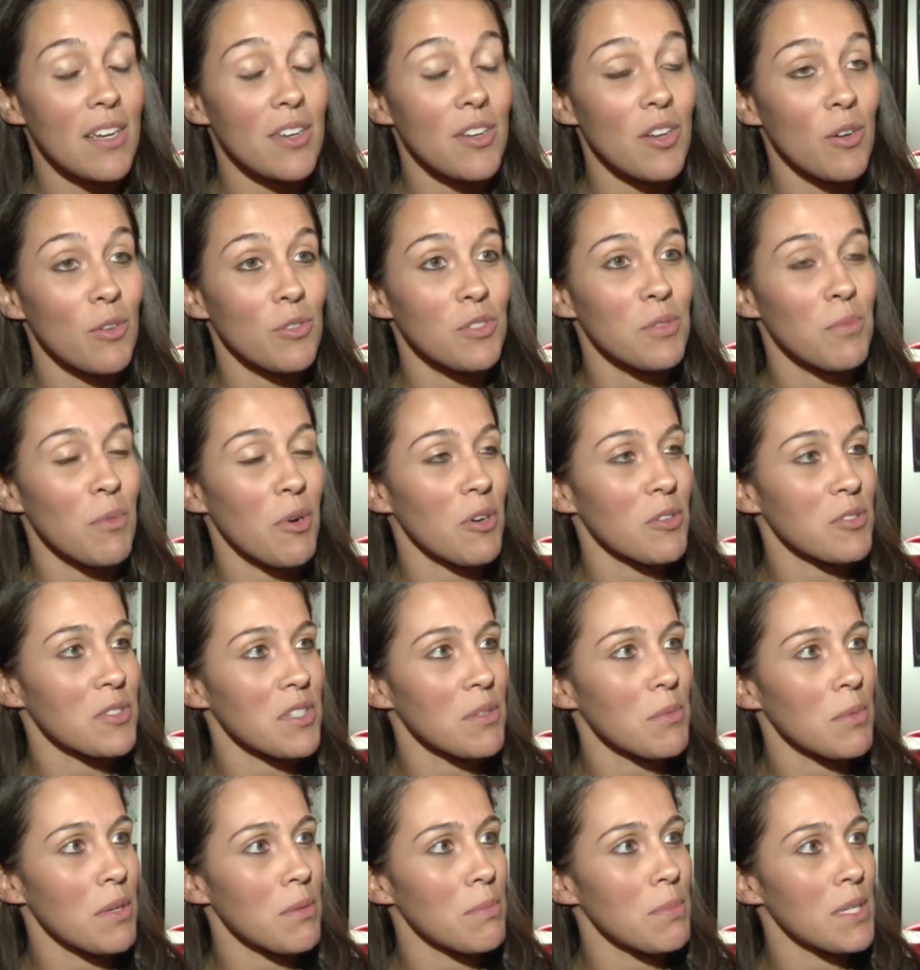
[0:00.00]
I know tomorrow's going
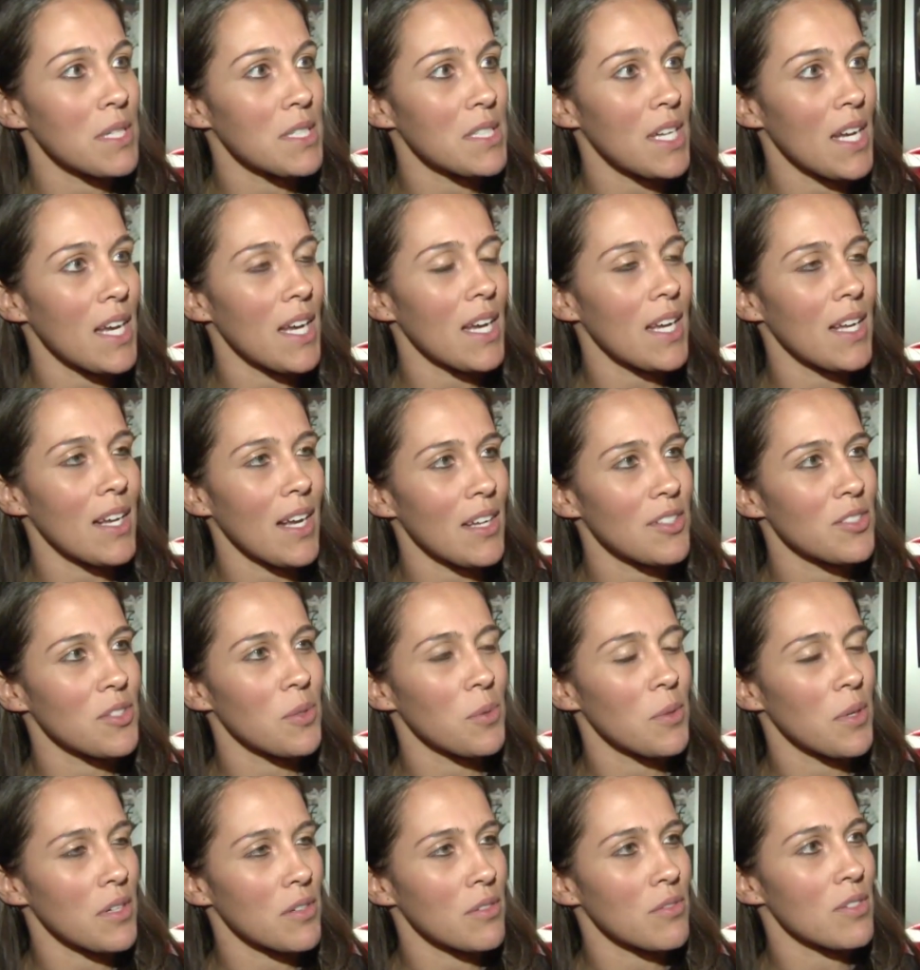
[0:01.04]
to be a big day, and I
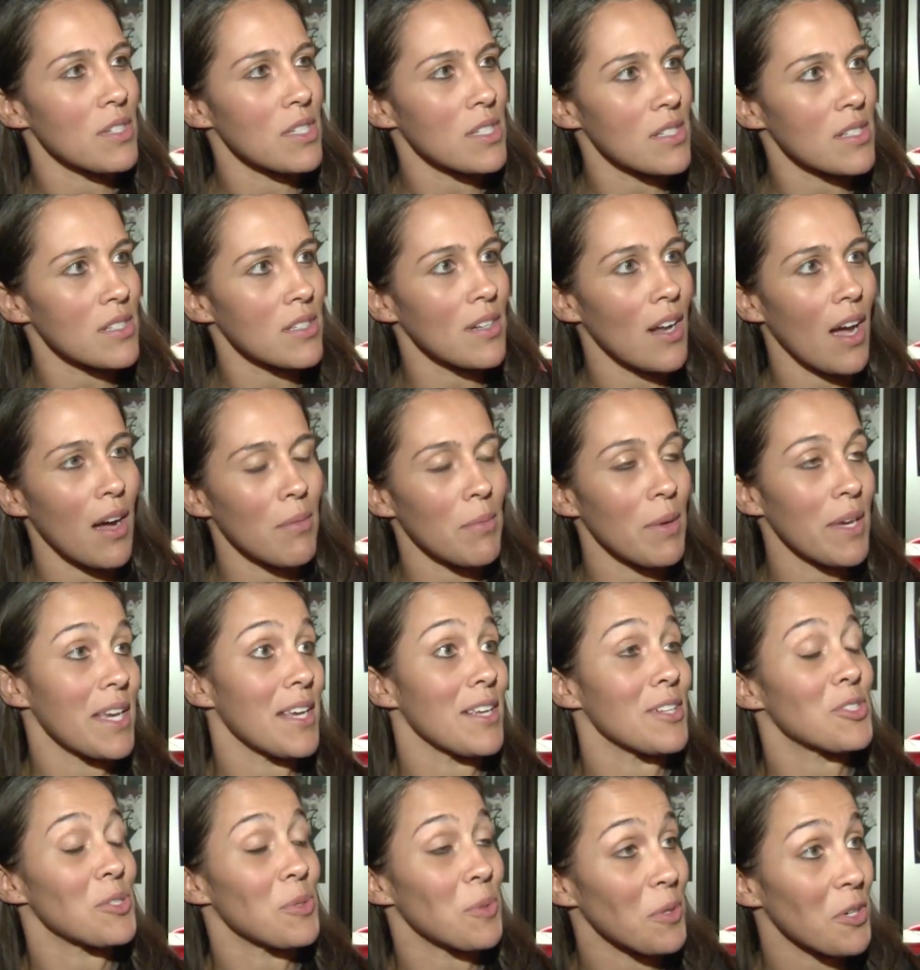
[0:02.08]
don't want to risk not making
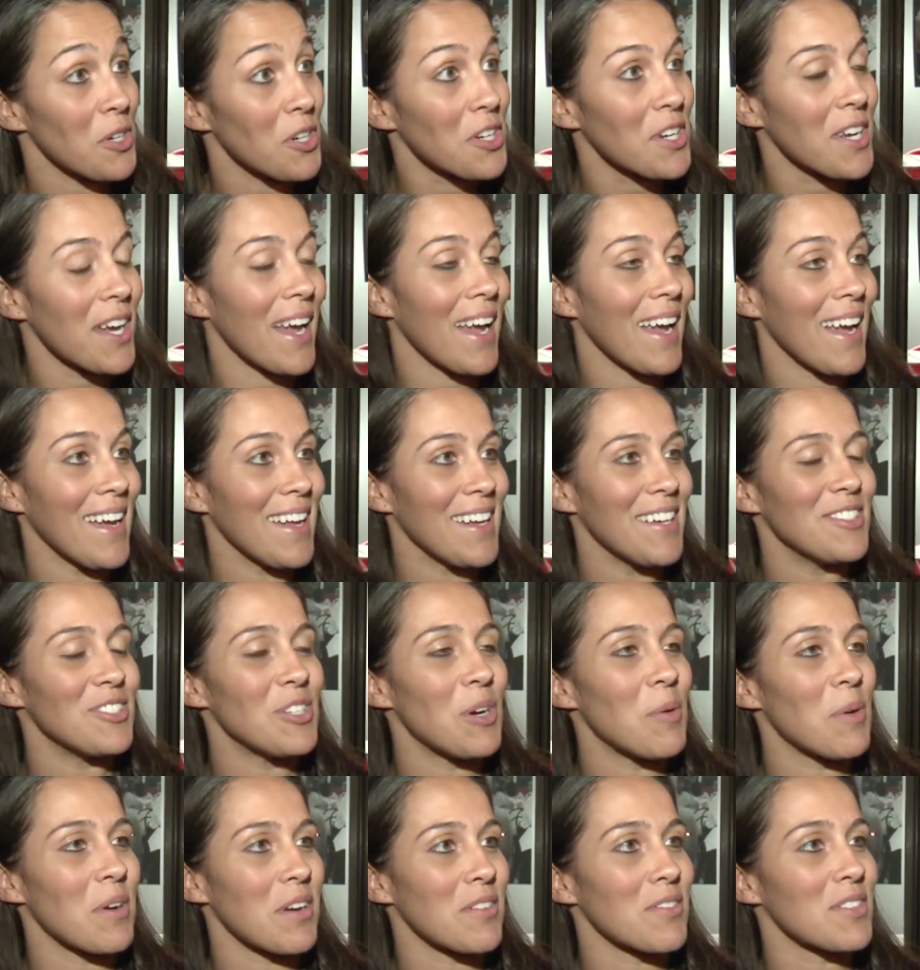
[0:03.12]
it to work and
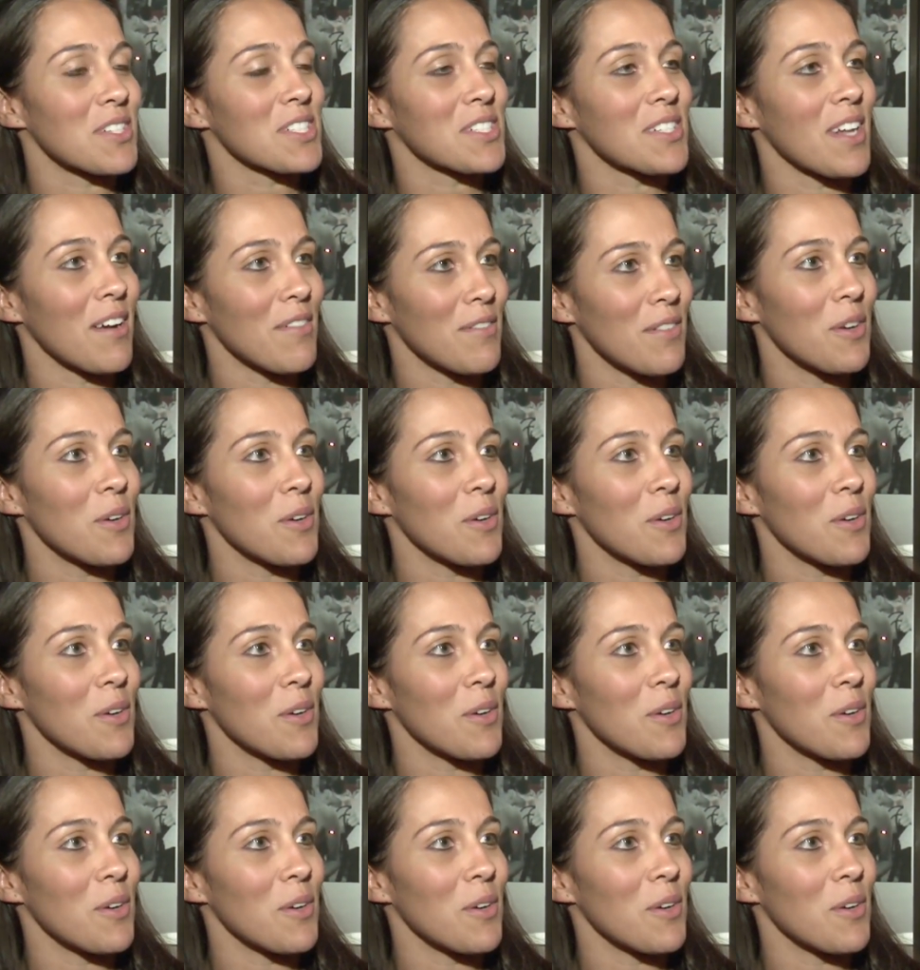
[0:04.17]
don't want to risk not